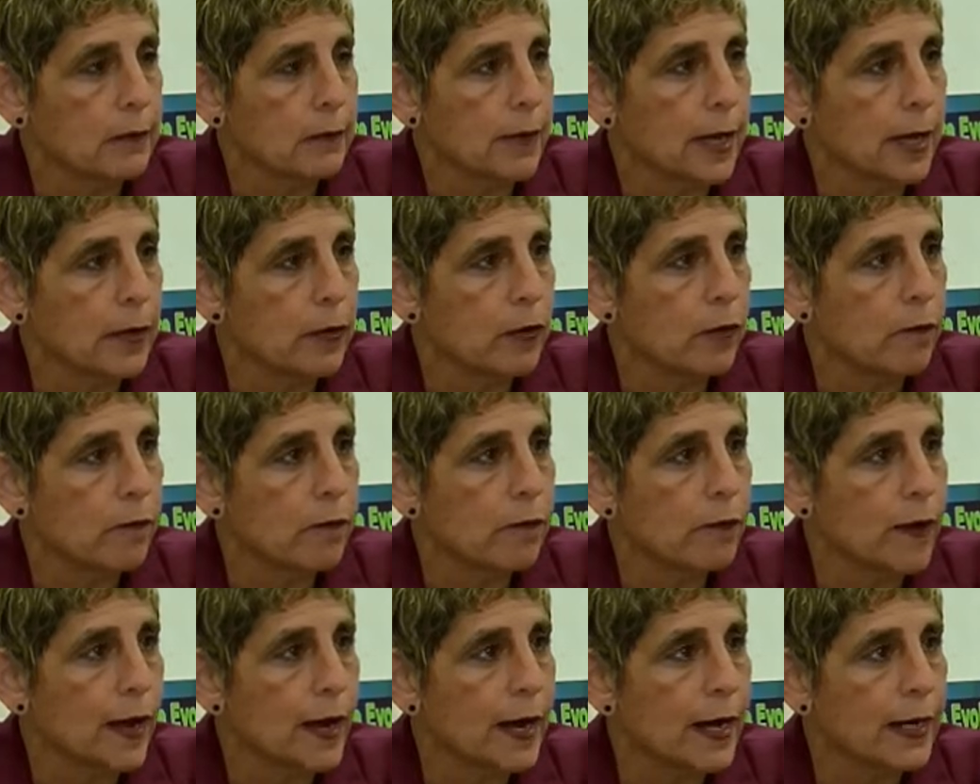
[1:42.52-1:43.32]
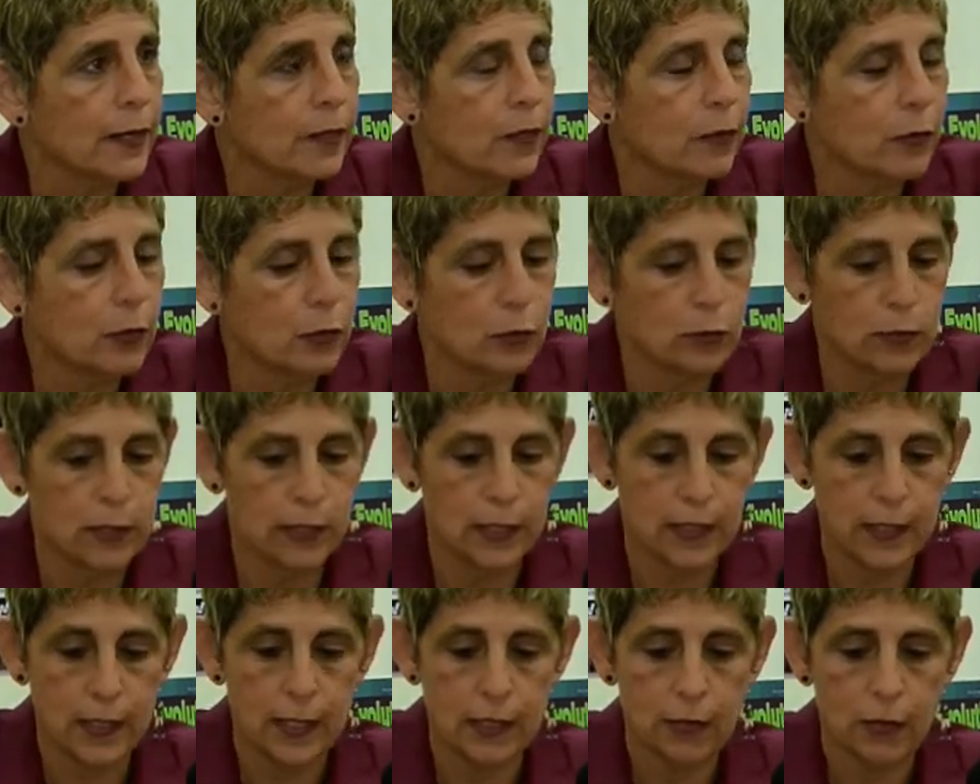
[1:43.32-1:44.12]
matter of fact, they're
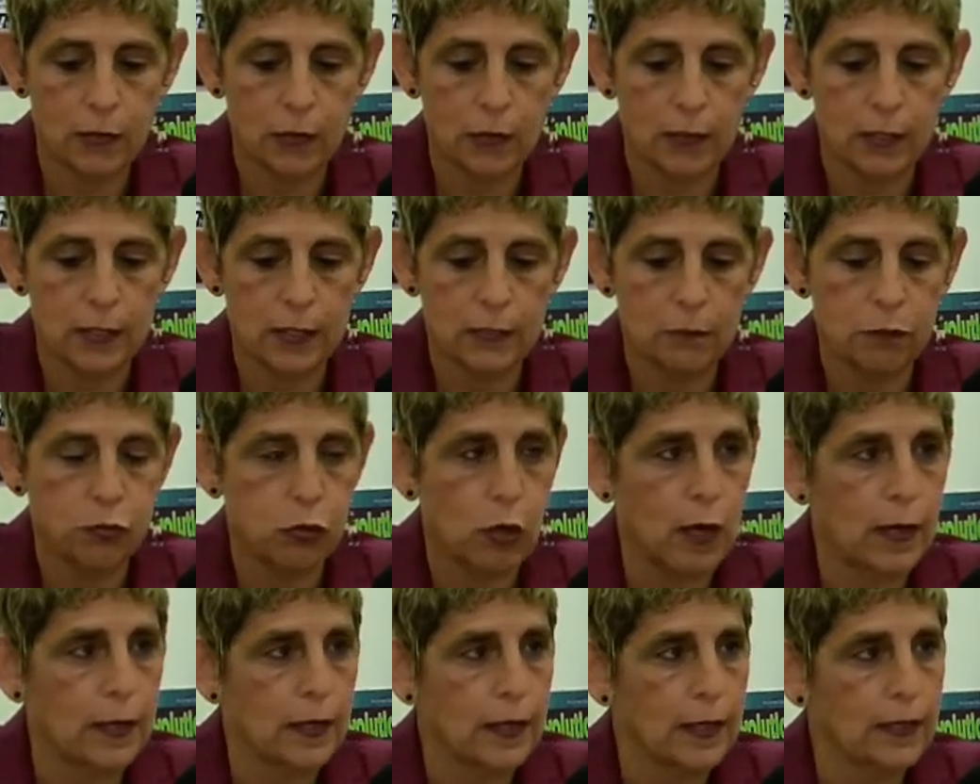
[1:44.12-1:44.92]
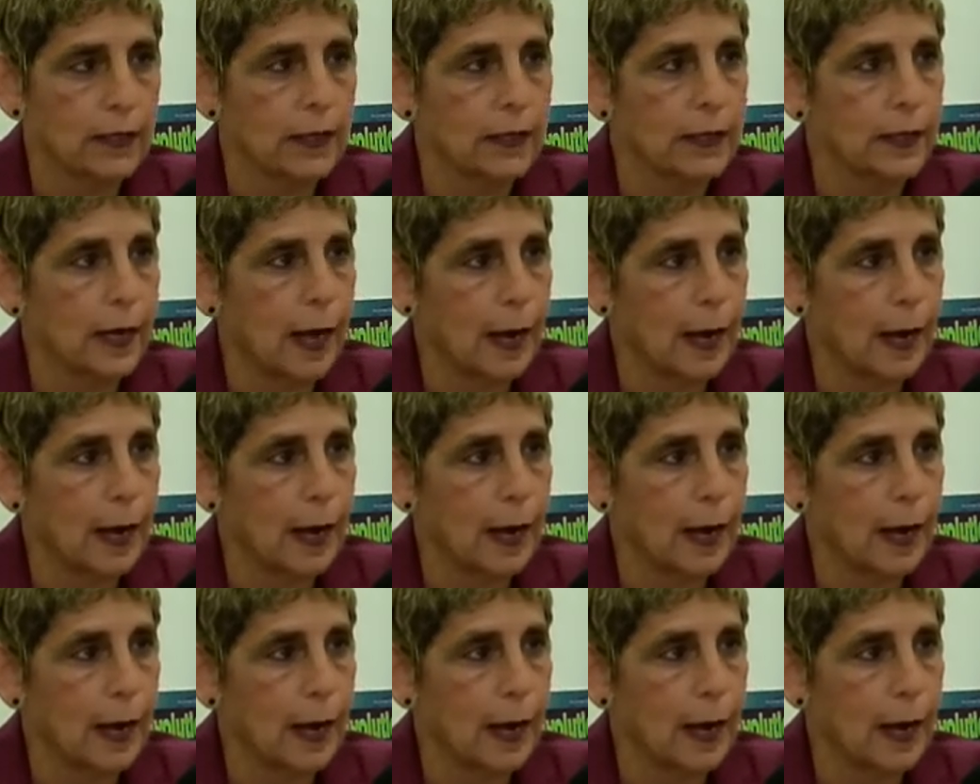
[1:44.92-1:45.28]
using here this product,